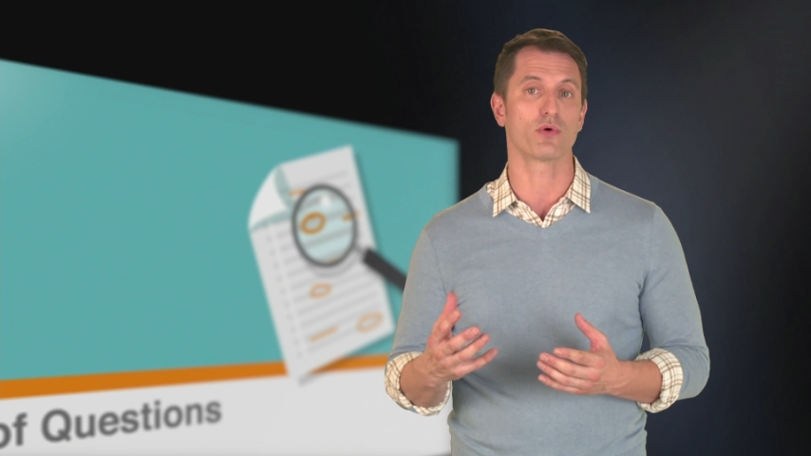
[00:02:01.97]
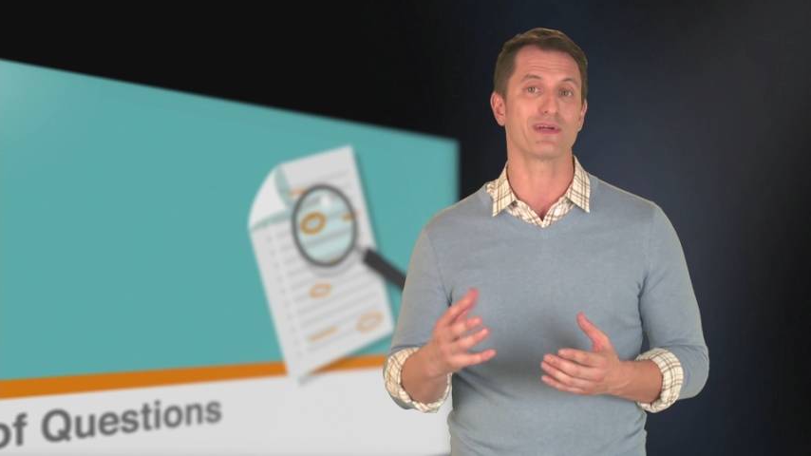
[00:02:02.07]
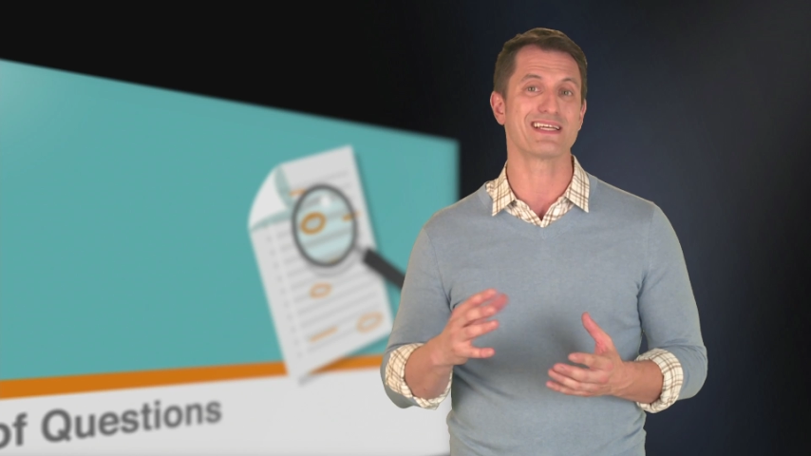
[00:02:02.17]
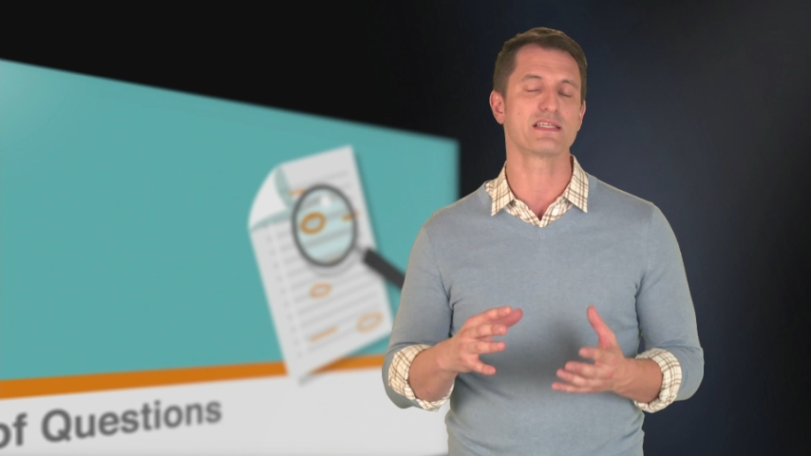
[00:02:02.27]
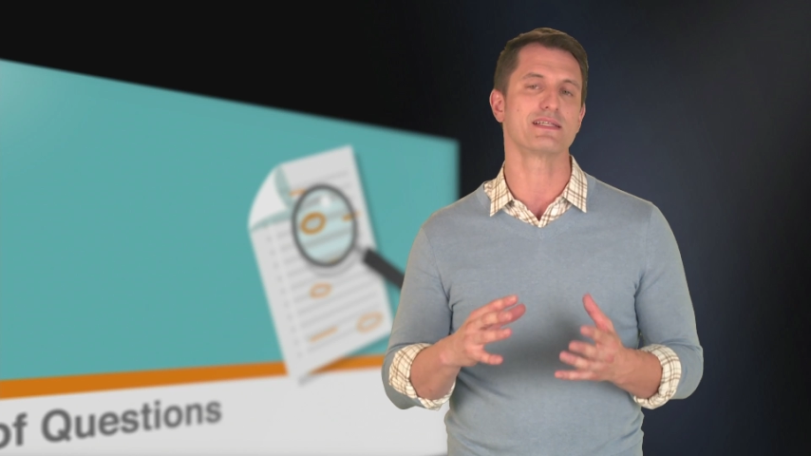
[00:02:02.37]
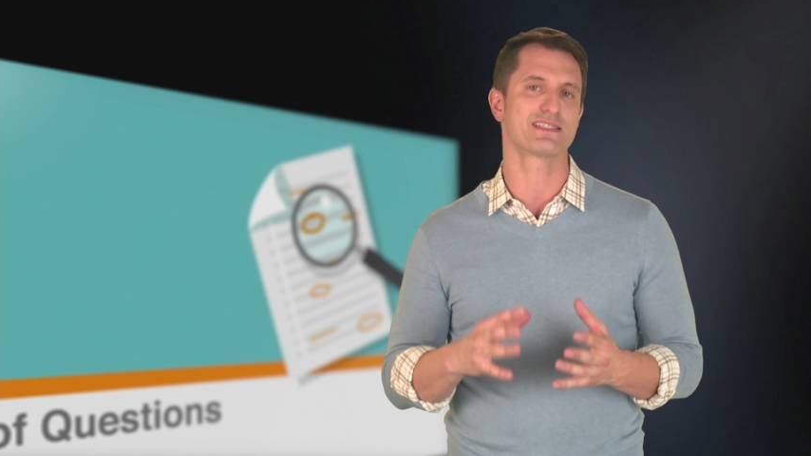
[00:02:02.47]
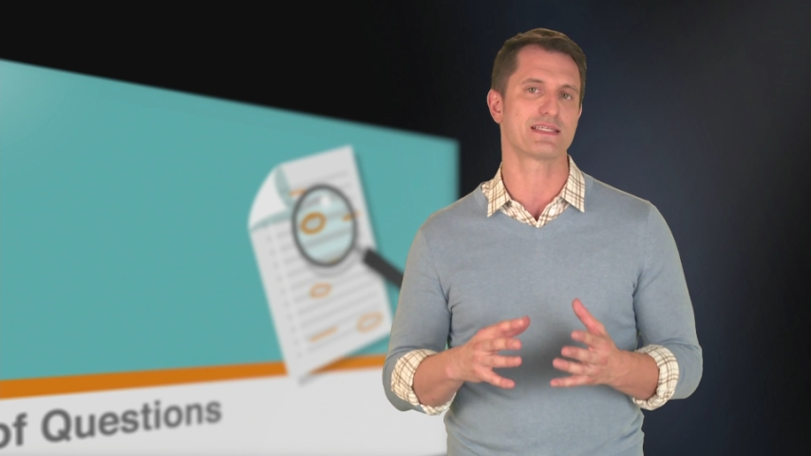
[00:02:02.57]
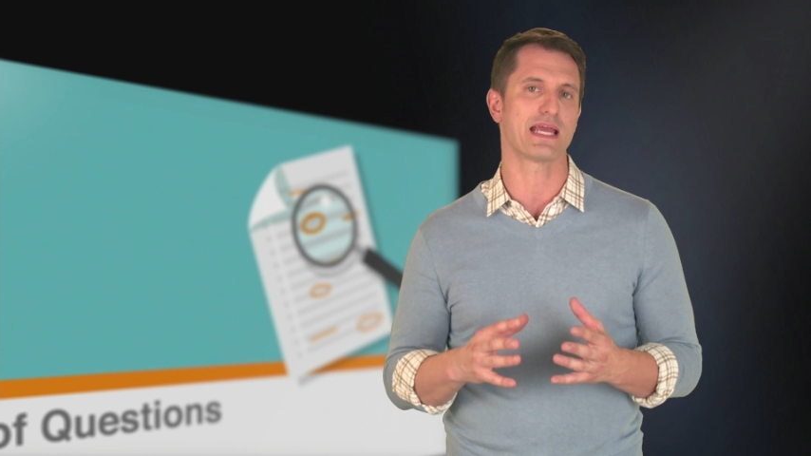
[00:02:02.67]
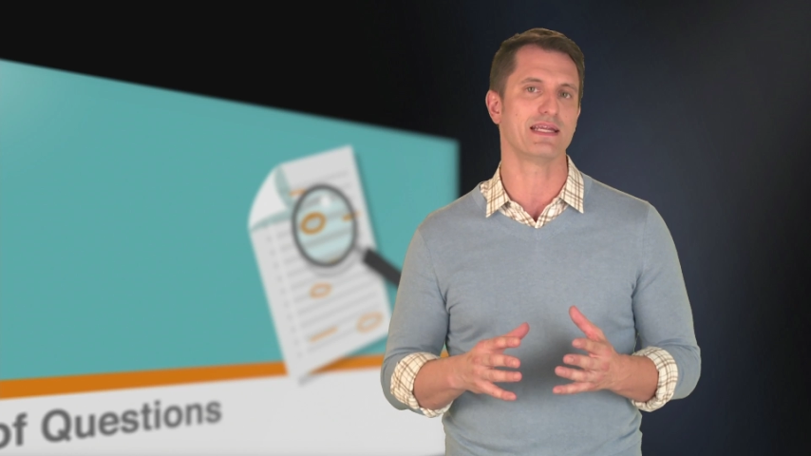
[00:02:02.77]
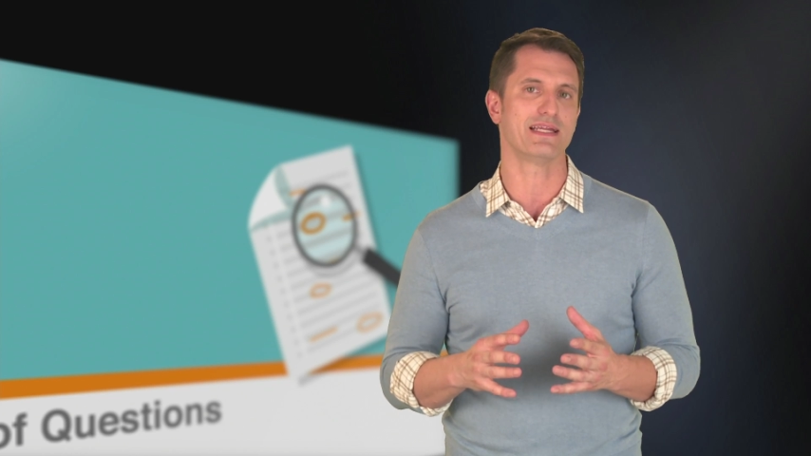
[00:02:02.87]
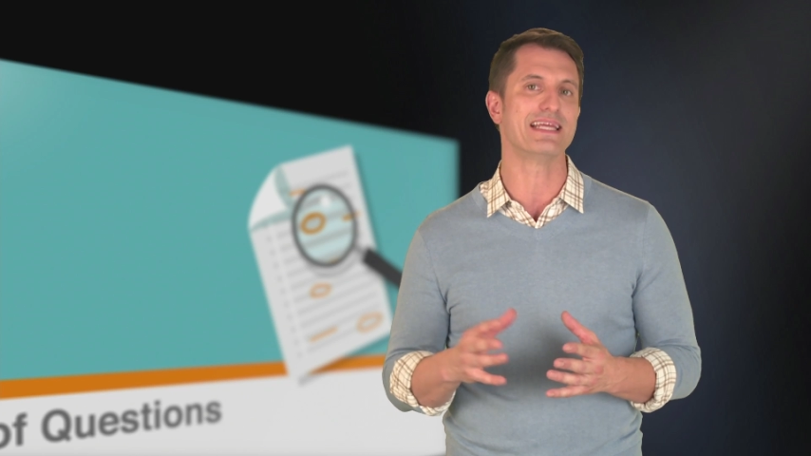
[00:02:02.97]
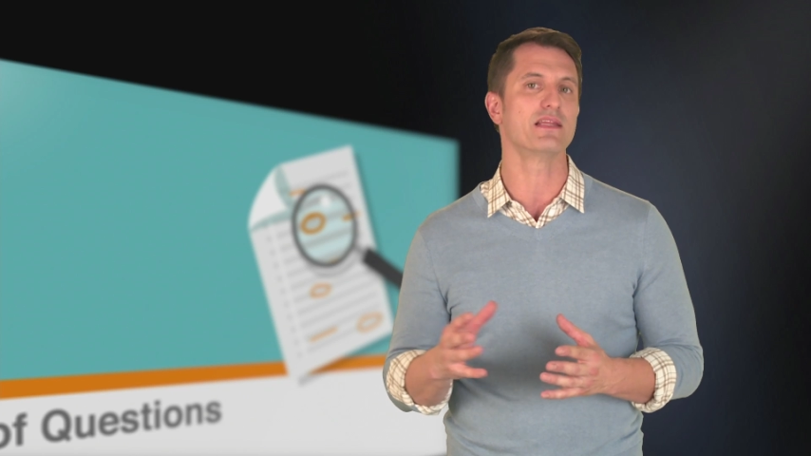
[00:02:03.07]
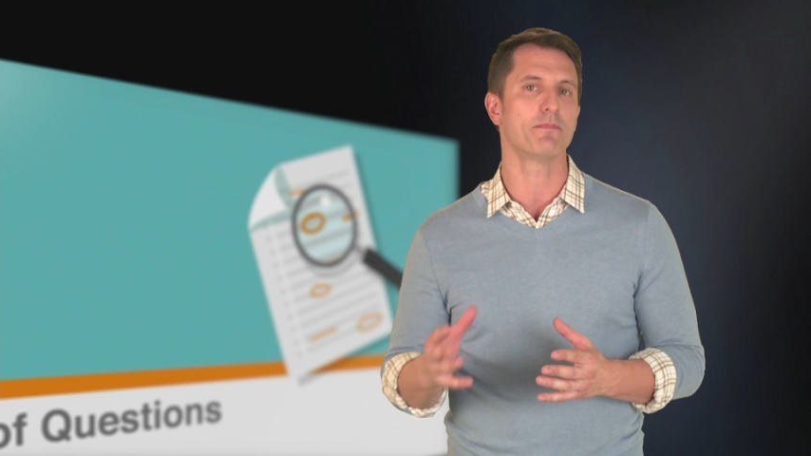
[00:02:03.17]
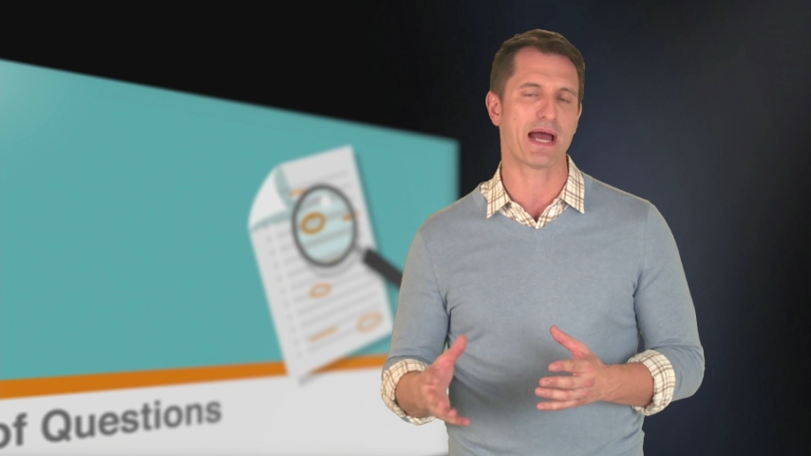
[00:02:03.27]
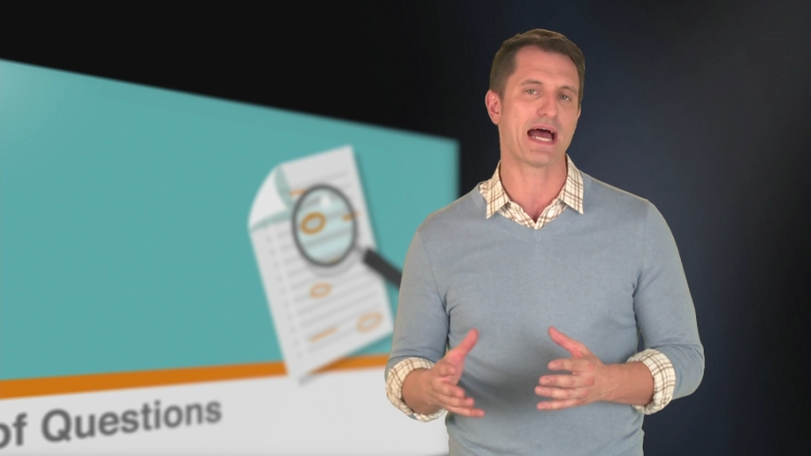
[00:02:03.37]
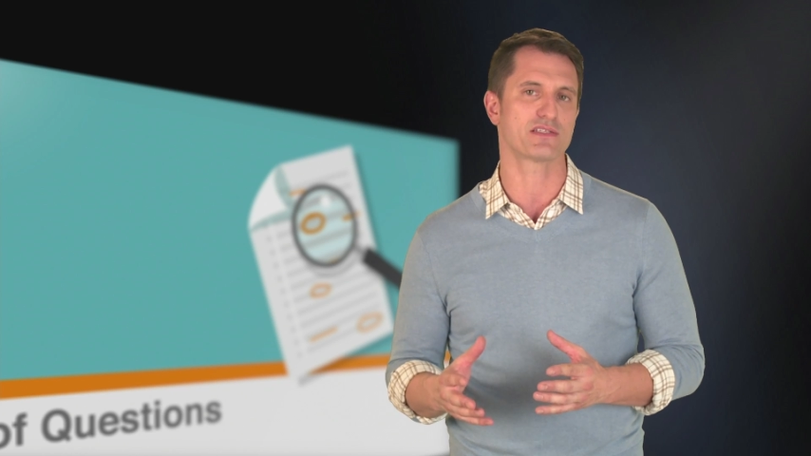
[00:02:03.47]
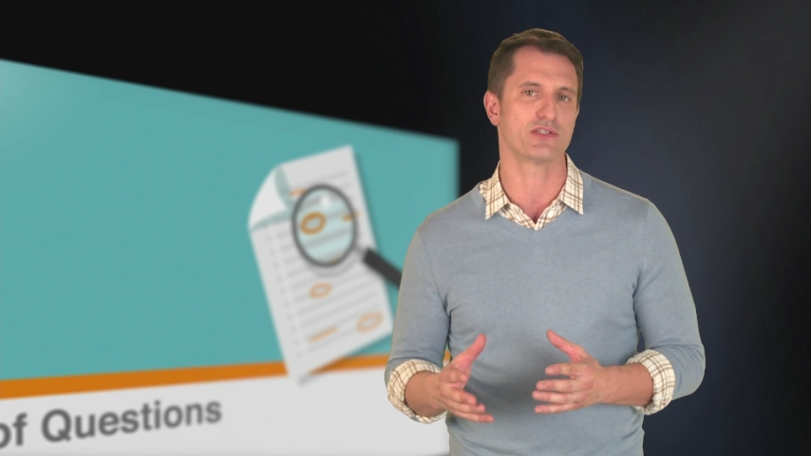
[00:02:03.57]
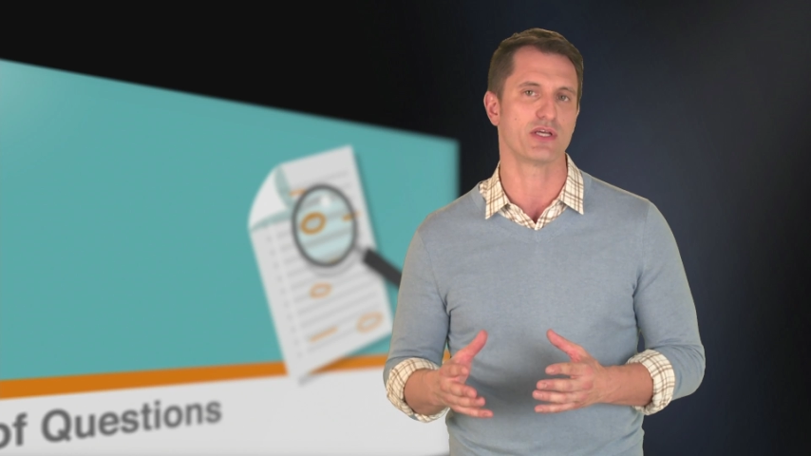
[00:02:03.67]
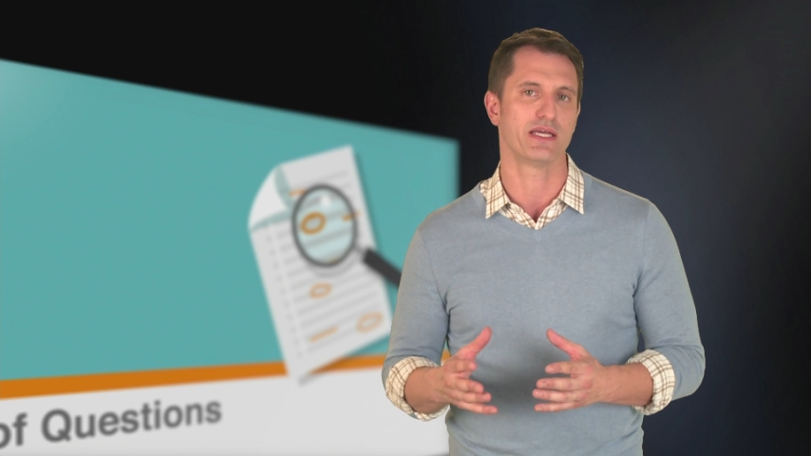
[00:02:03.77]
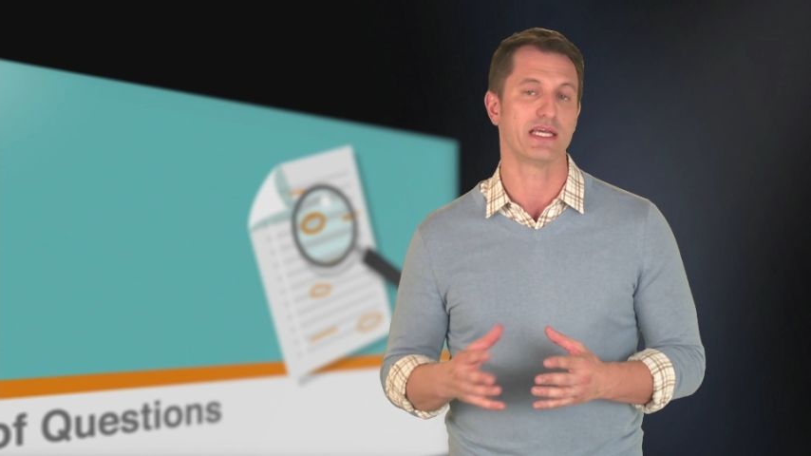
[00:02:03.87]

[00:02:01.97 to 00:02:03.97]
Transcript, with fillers: or isn't stated in the passage